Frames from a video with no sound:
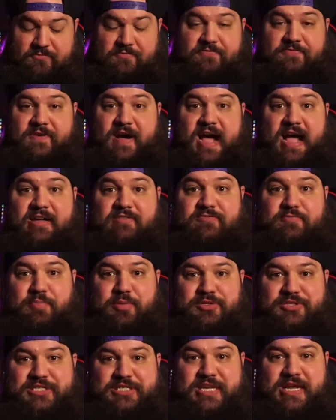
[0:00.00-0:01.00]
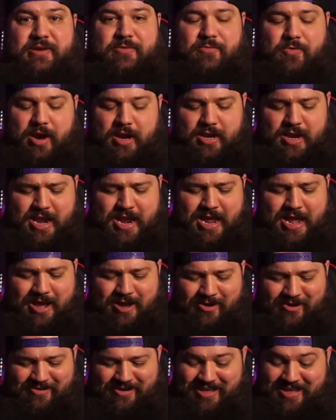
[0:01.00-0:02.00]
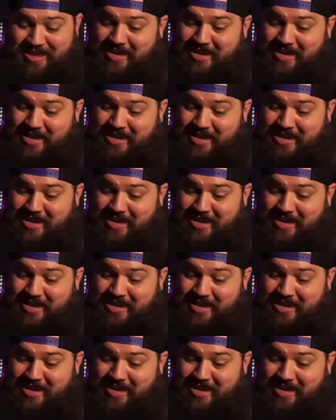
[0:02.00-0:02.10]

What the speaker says: 5% right now,